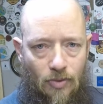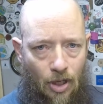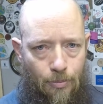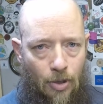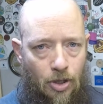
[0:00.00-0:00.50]

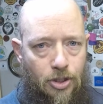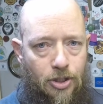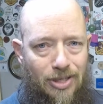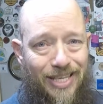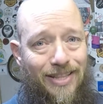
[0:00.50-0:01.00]
I'm not going to
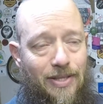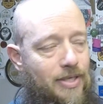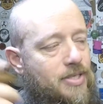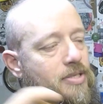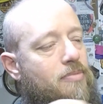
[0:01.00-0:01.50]
need
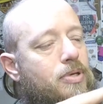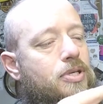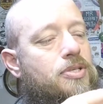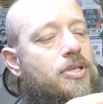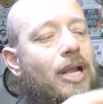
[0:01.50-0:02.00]
this
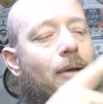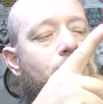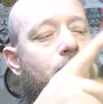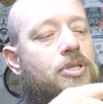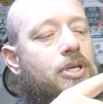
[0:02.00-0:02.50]
because the
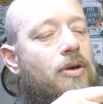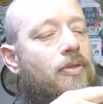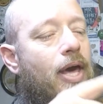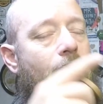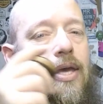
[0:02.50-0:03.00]
lamp's going to go
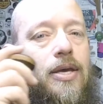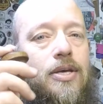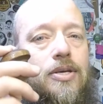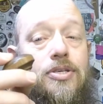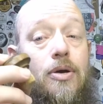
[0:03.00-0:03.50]
there.
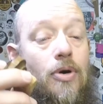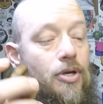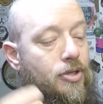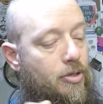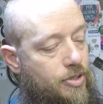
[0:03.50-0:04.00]
So what I'm
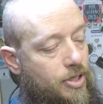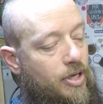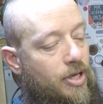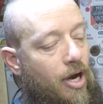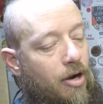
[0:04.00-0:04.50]
going to do is
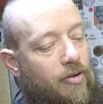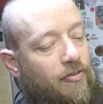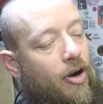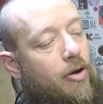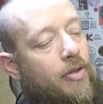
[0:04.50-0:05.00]
I'm going to
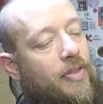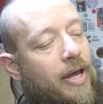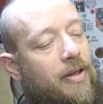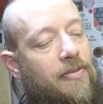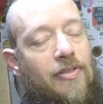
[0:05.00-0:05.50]
follow on
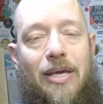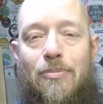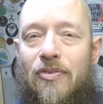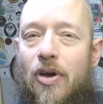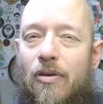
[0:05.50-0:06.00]
that theme
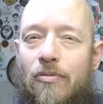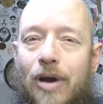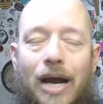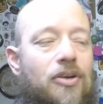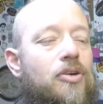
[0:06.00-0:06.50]
of going
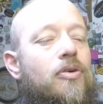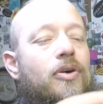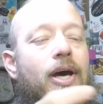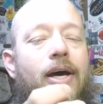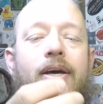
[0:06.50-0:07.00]
round the
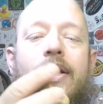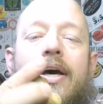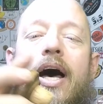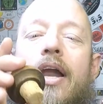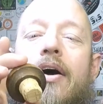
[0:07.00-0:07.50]
corner,
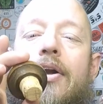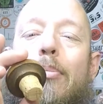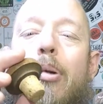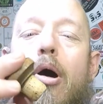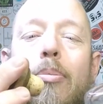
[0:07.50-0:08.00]
and I'm going to
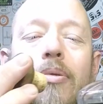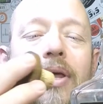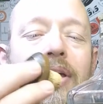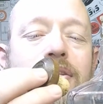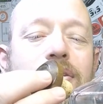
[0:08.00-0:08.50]
pop
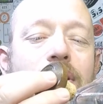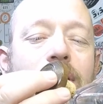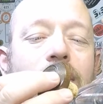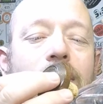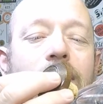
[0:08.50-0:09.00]
this
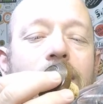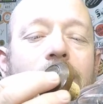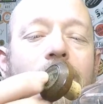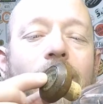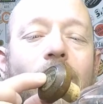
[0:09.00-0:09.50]

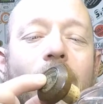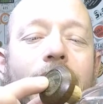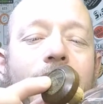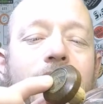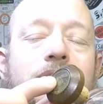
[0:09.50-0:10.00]
right
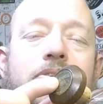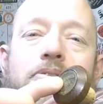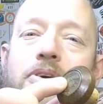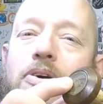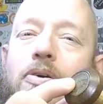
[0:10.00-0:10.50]
into
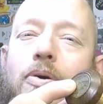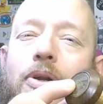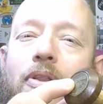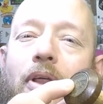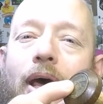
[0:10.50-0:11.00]
the
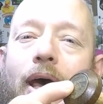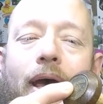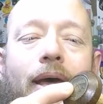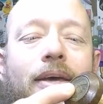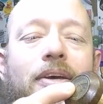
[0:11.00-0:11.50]
corner there
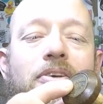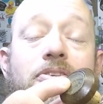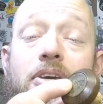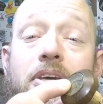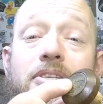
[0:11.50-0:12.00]

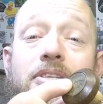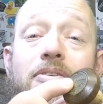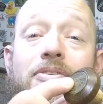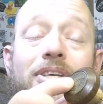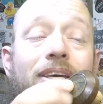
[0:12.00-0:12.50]
so you can
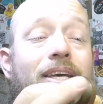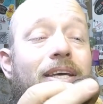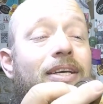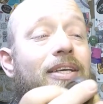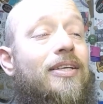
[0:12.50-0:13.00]
still see it.
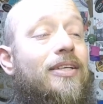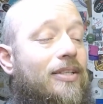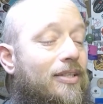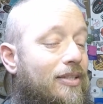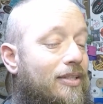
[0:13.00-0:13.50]

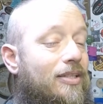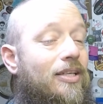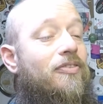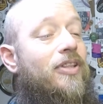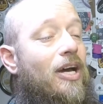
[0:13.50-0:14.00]

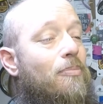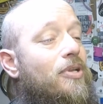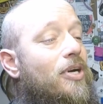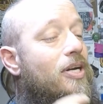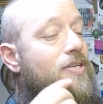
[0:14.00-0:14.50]
I think that would be
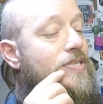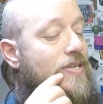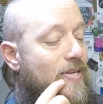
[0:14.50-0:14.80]
nice.